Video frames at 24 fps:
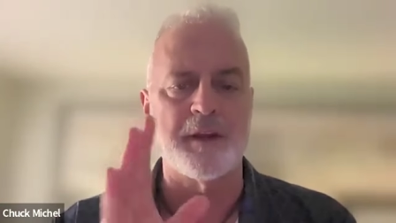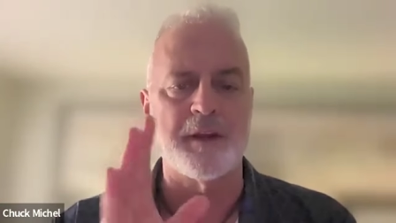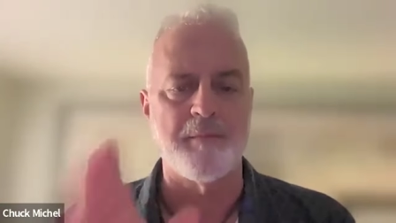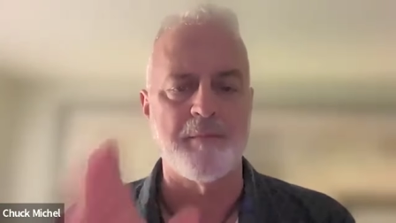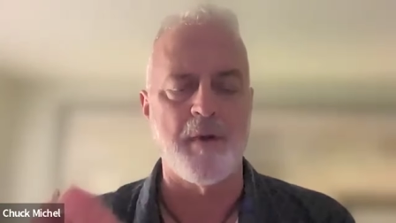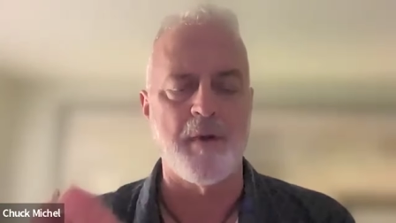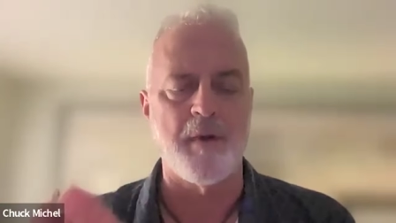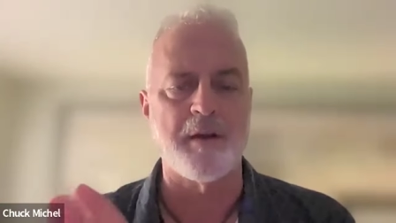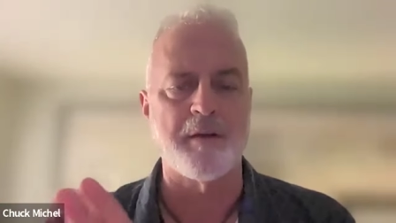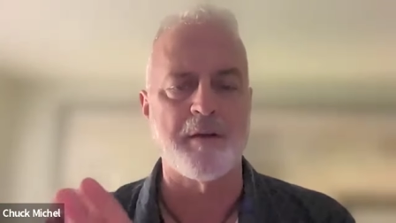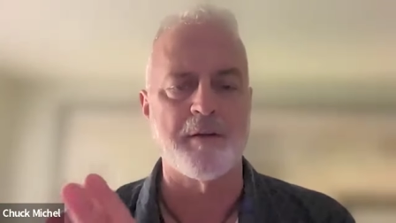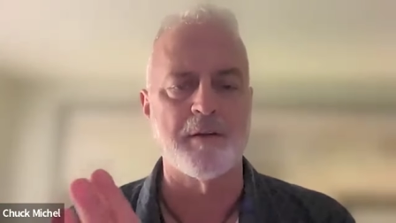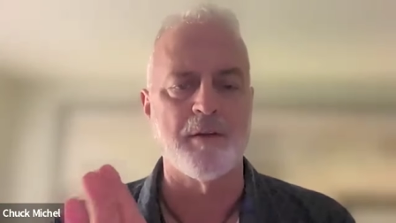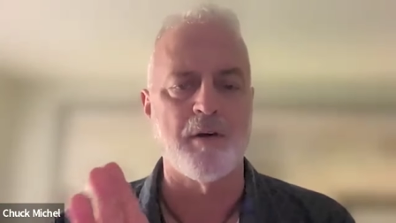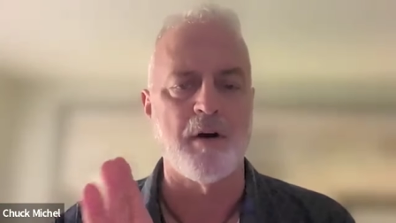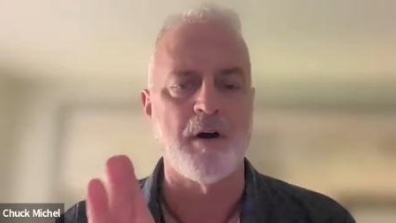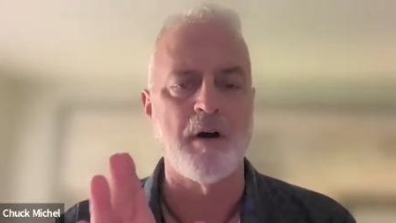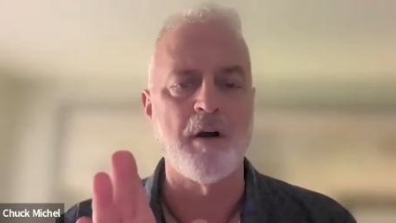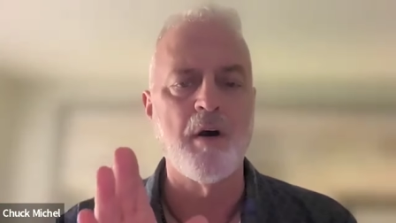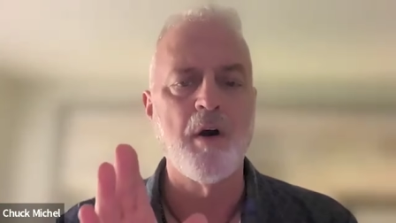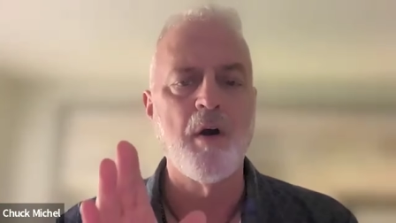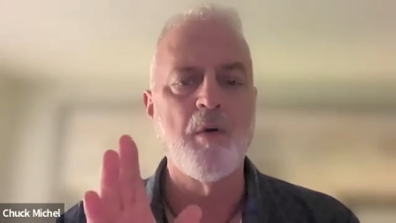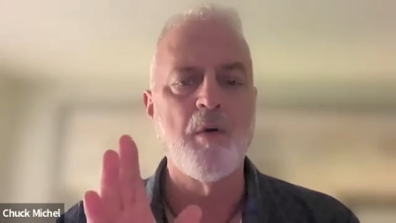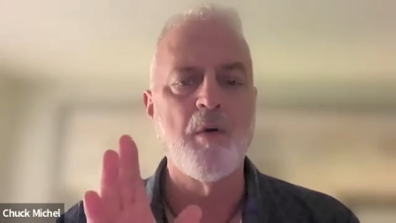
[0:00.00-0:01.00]
that a modern
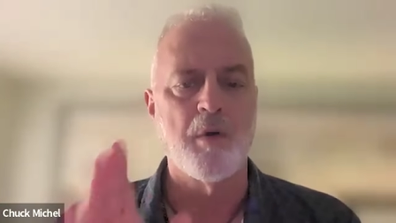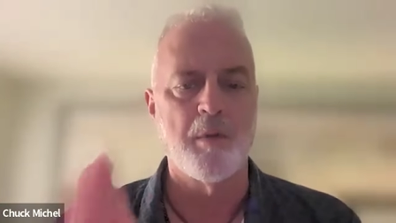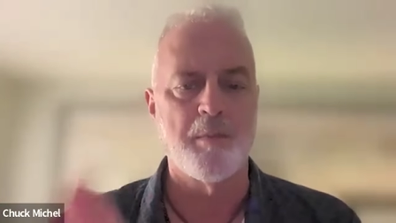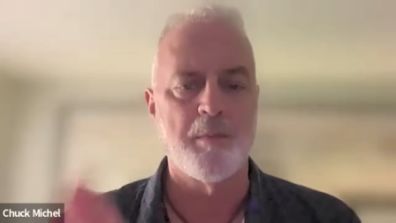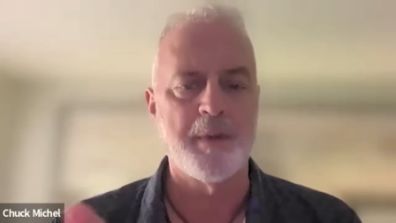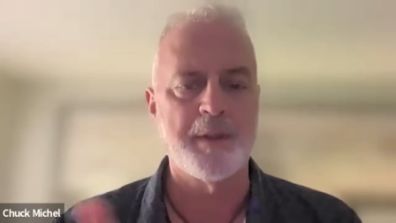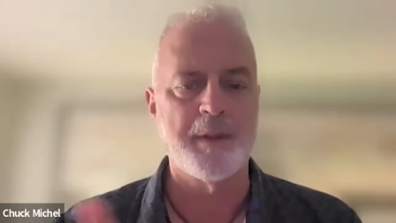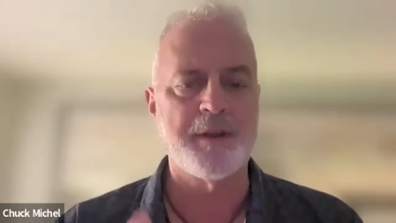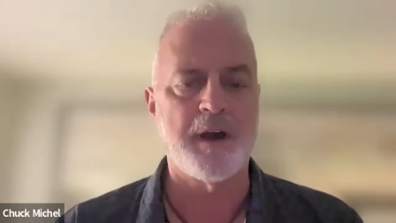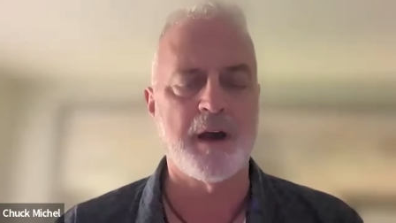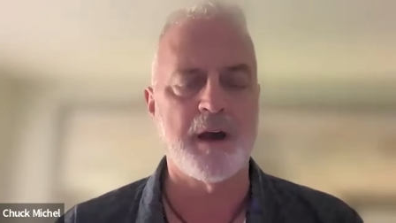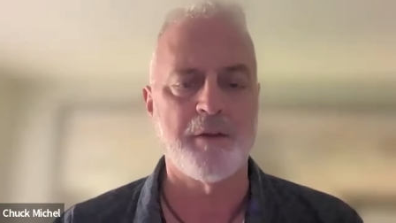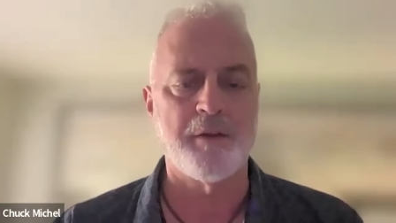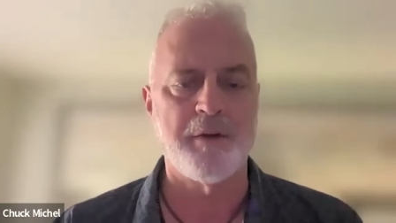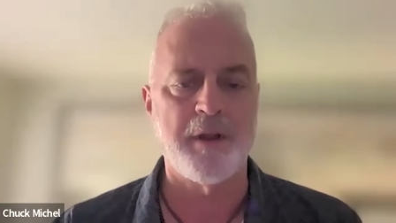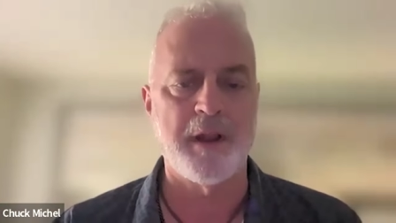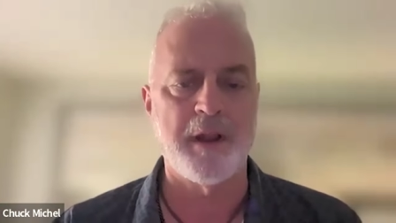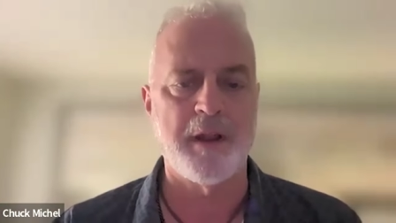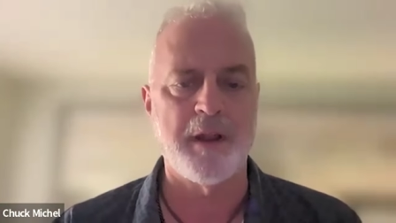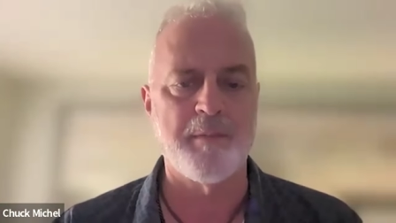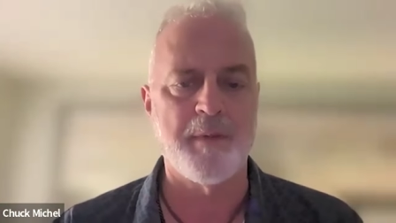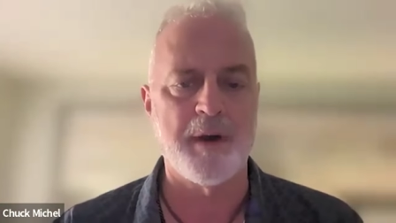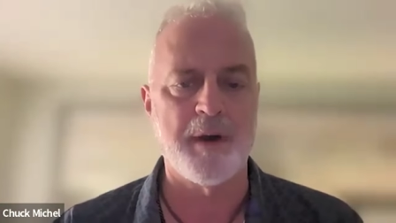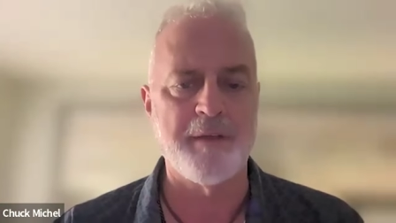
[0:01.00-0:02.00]
law would be
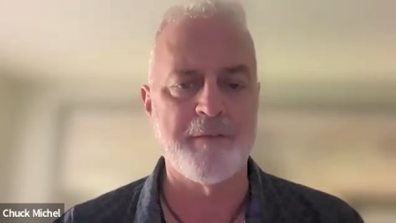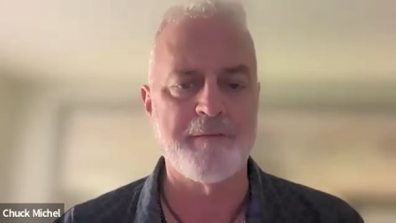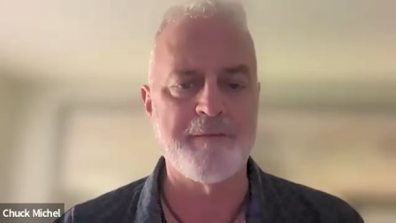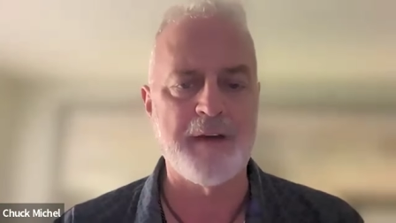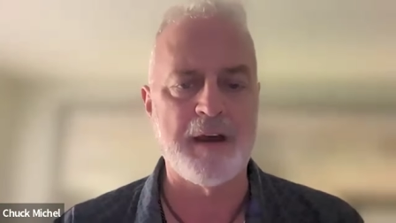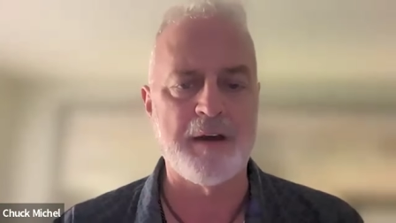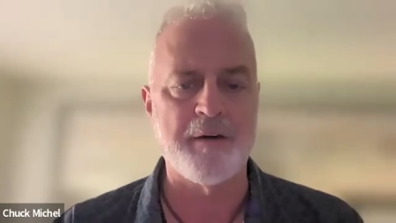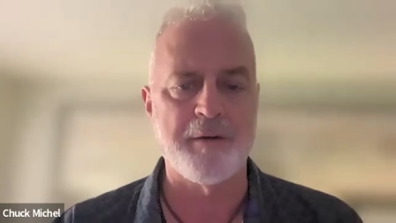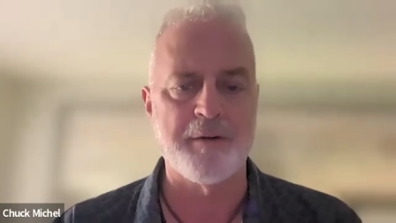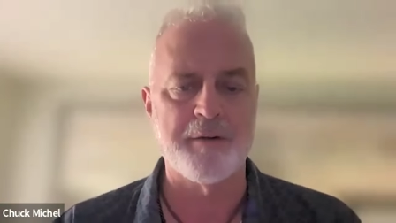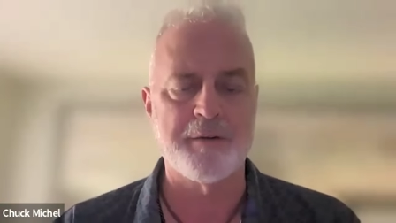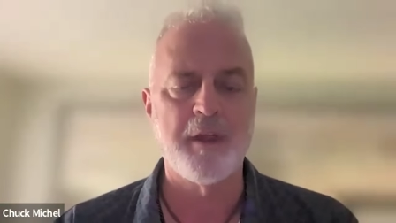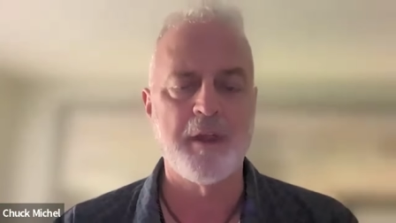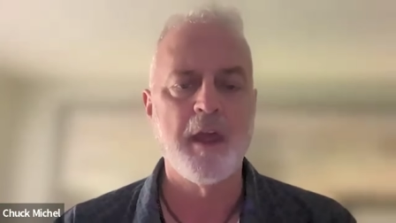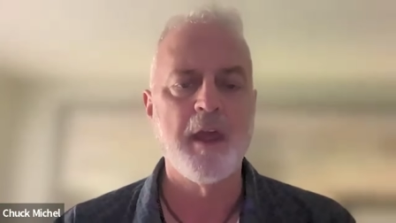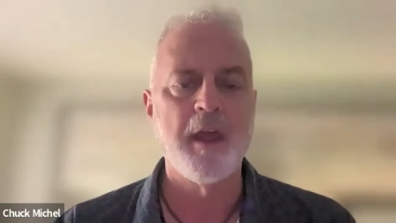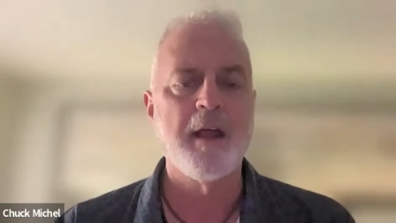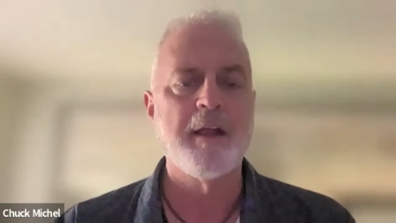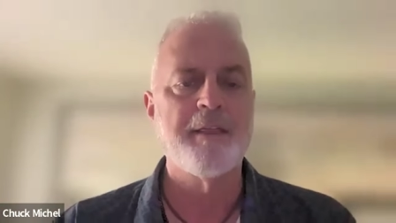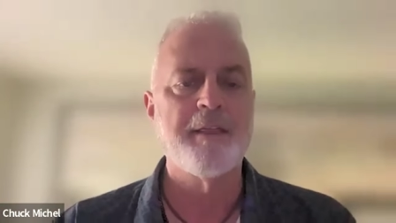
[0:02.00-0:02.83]
tolerated by the founders?